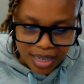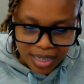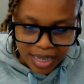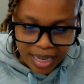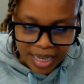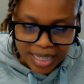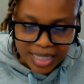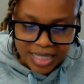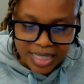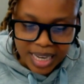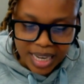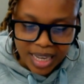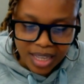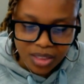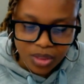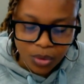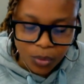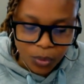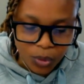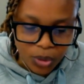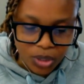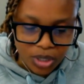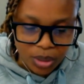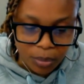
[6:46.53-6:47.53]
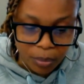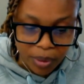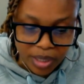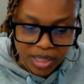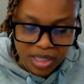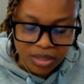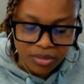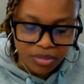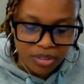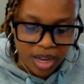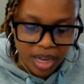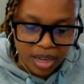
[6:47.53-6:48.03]
Like take the word
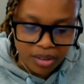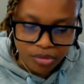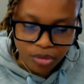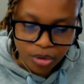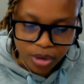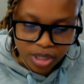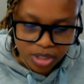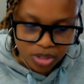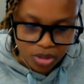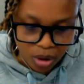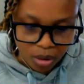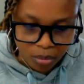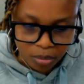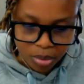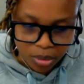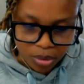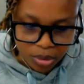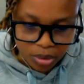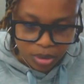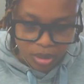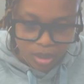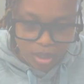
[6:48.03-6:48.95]
butterfly for example.